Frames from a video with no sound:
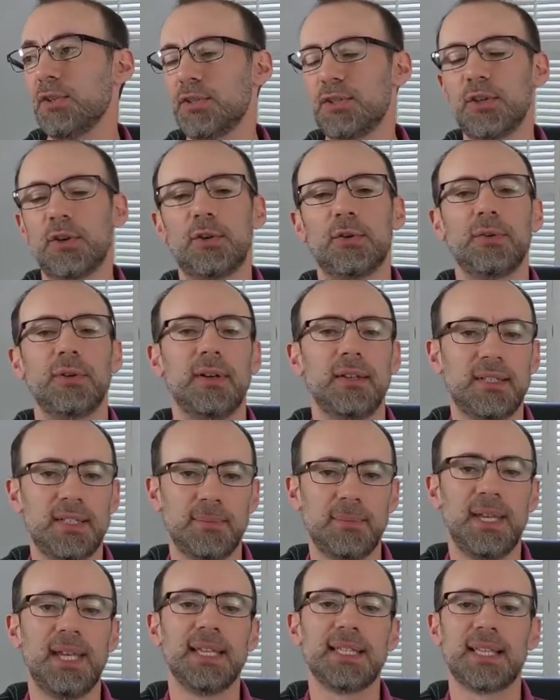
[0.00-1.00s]
So to
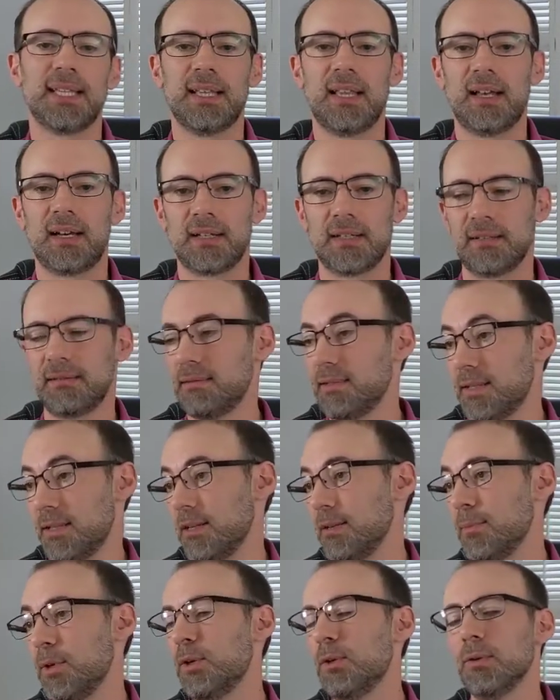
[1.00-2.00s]
me, it's a
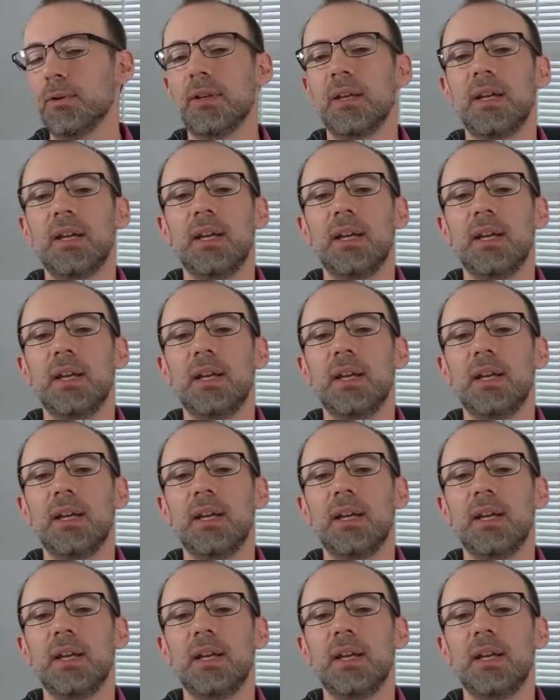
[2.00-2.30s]
long-term hold.